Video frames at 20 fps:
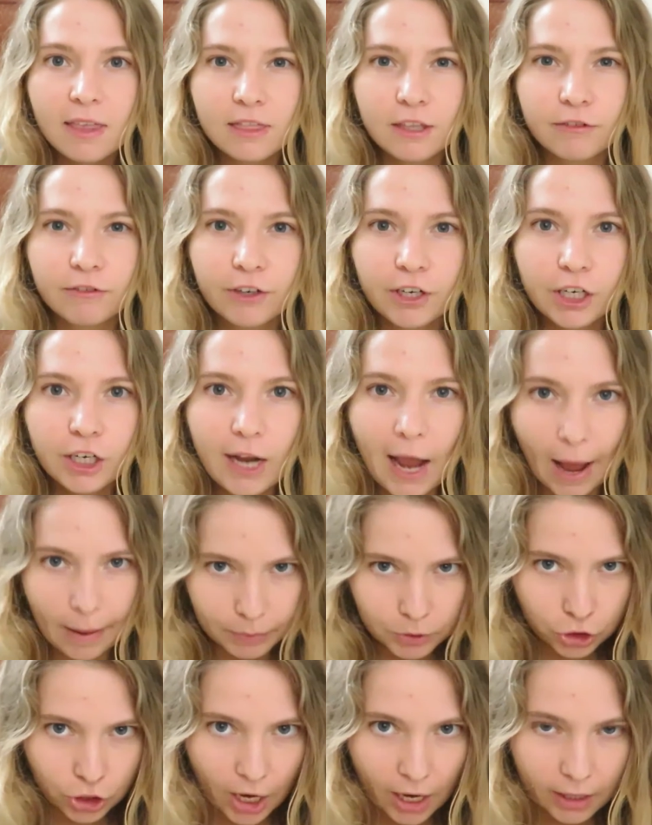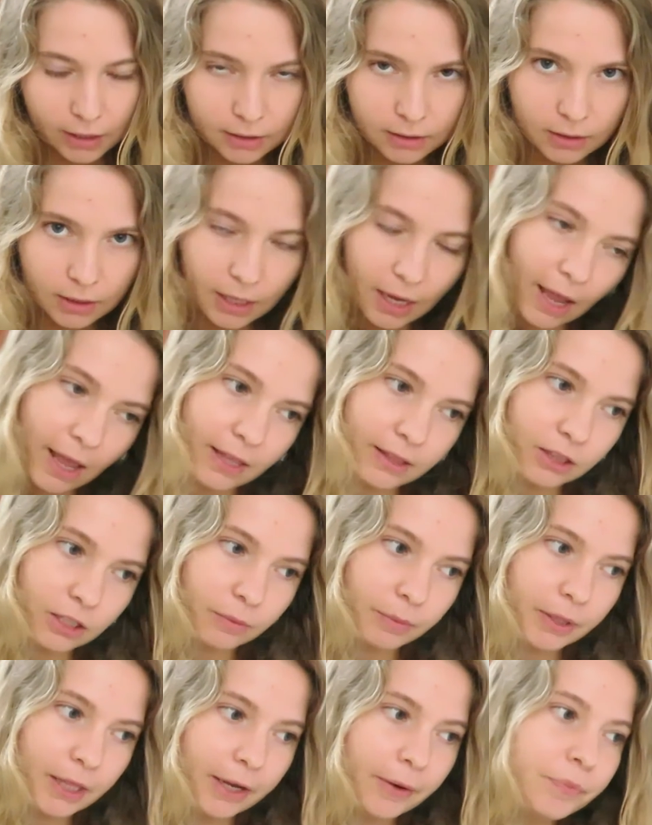they're very abstract, and
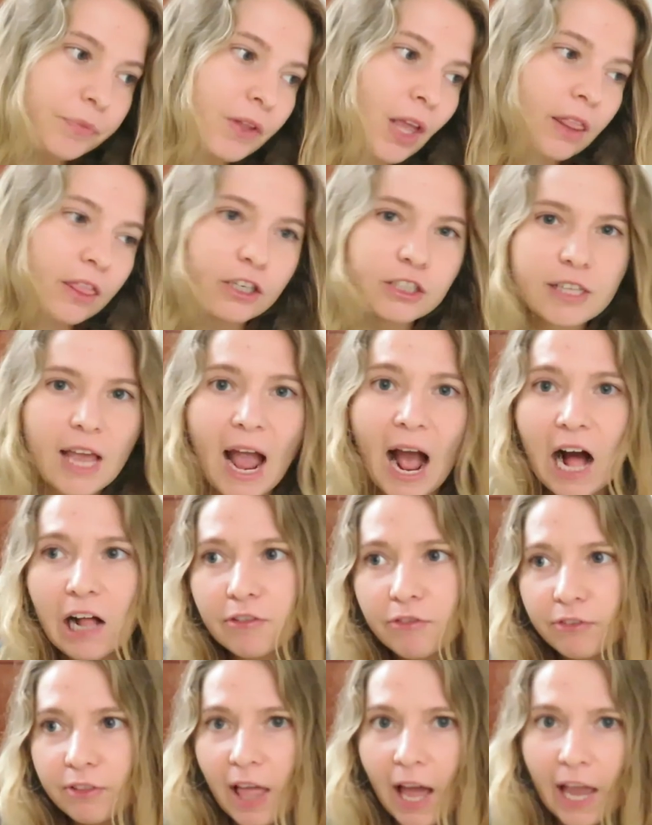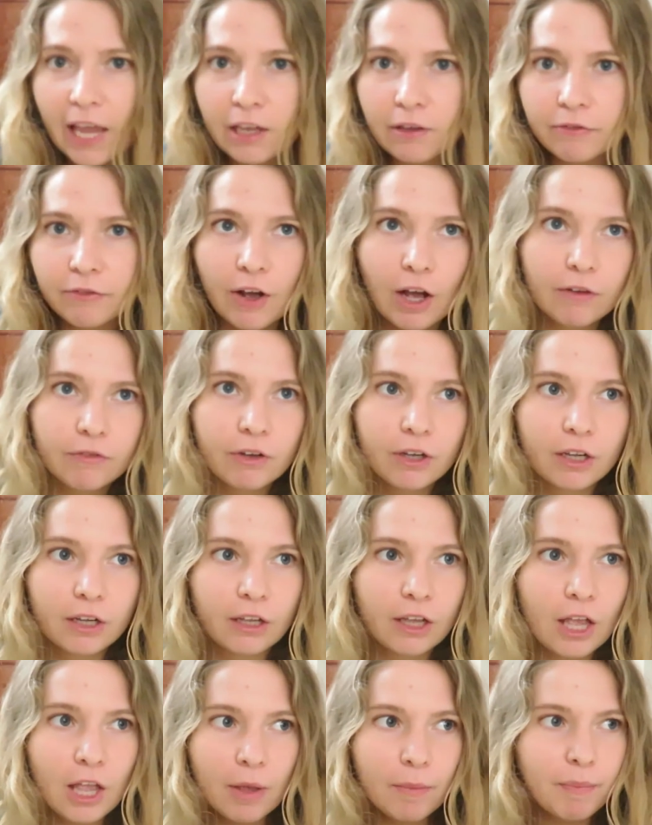they'll be like, there's a half-life of
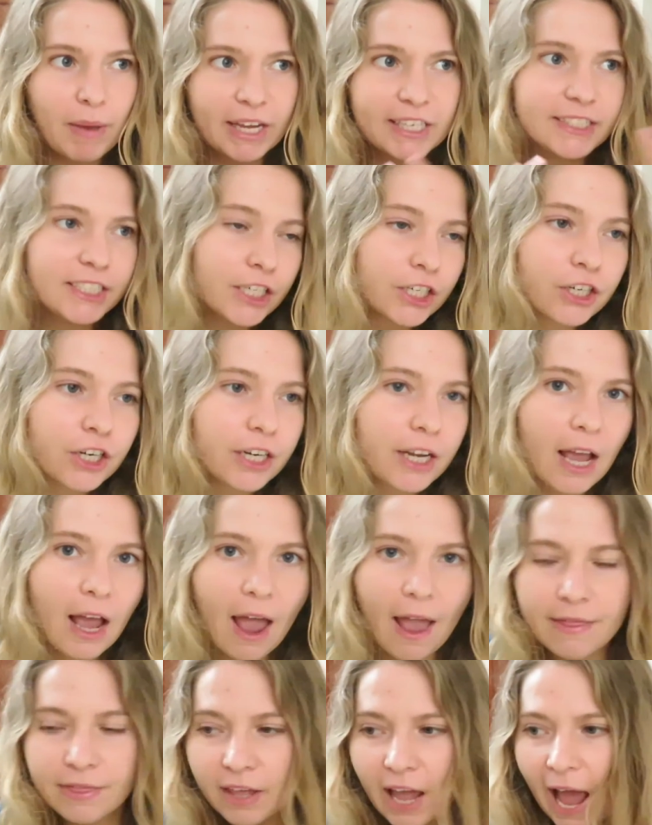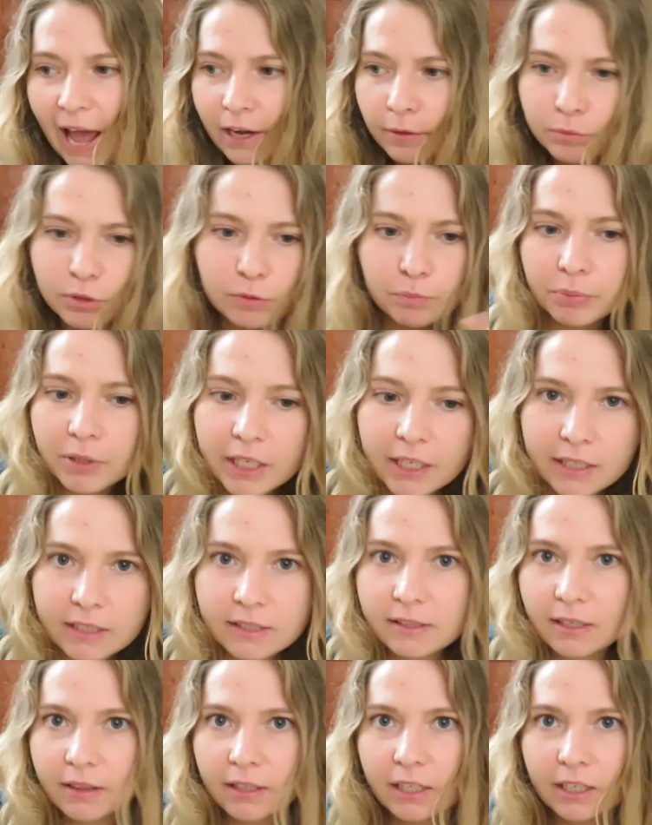a bacteria and the atom
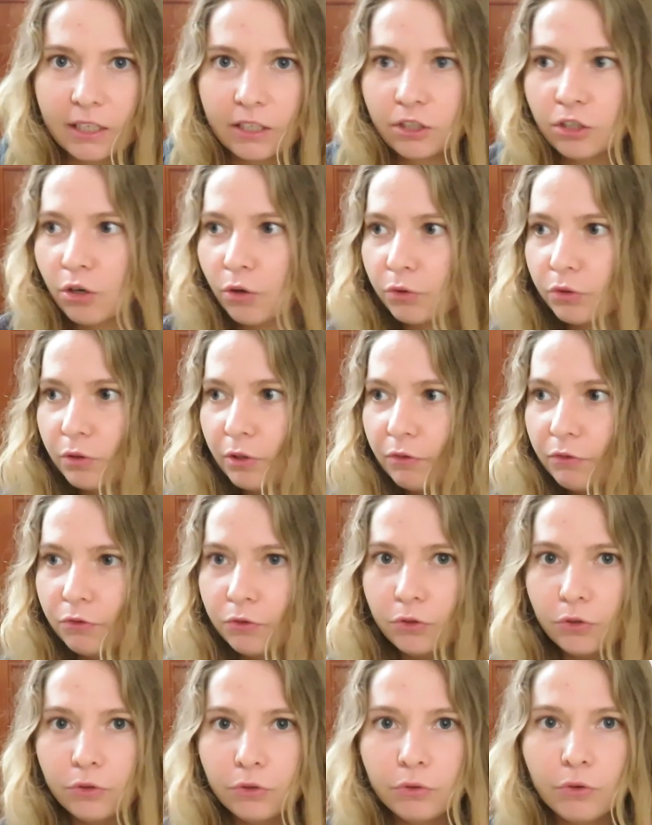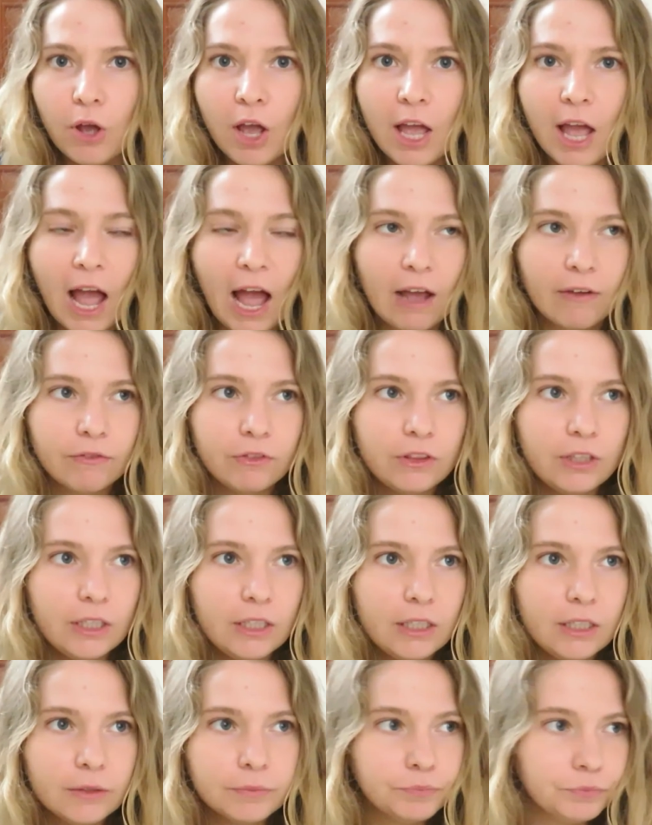splits, and then, you know, if you have
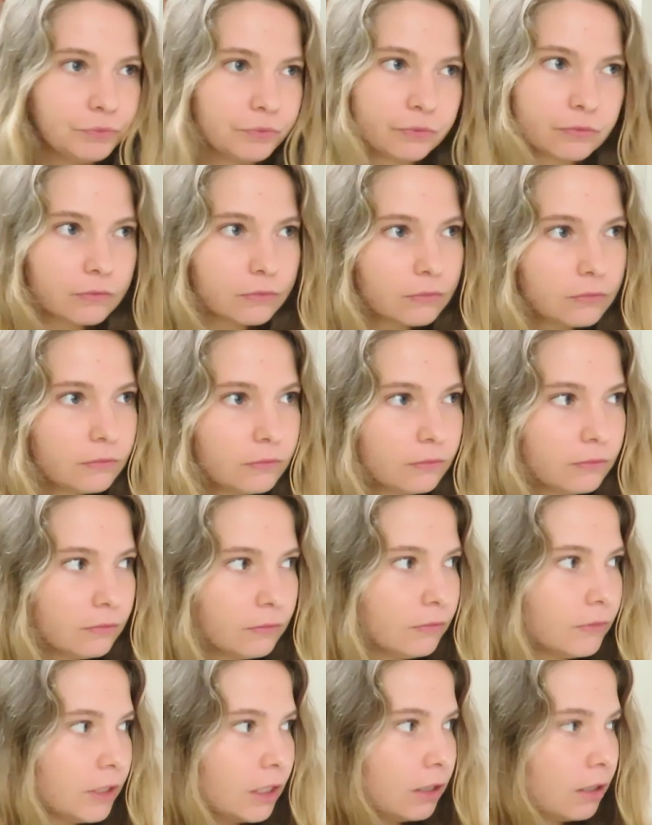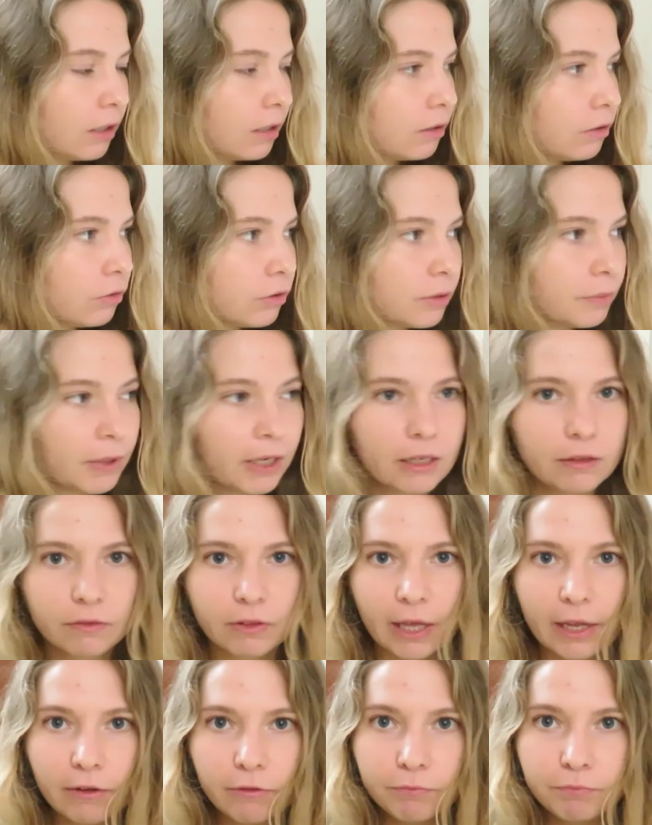the, I don't know, some kind of
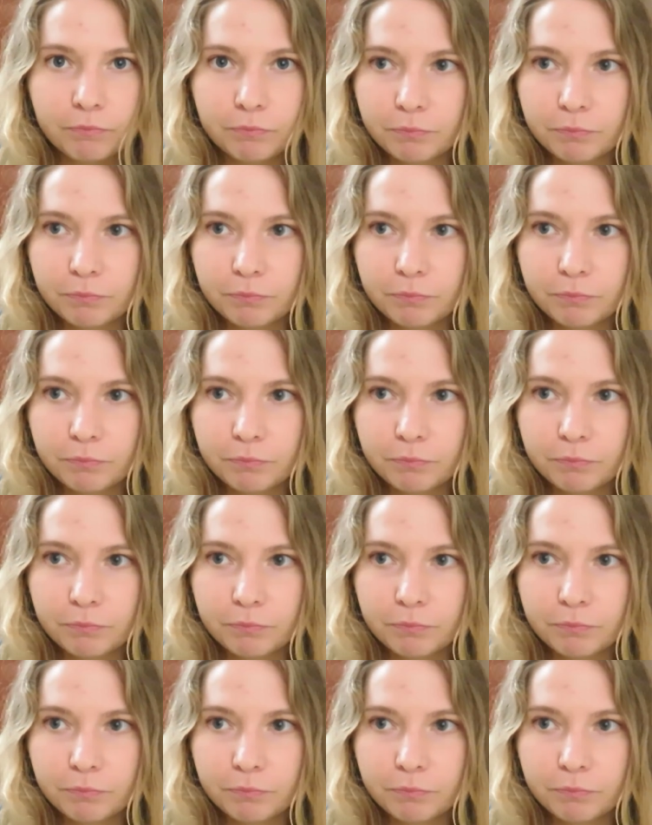like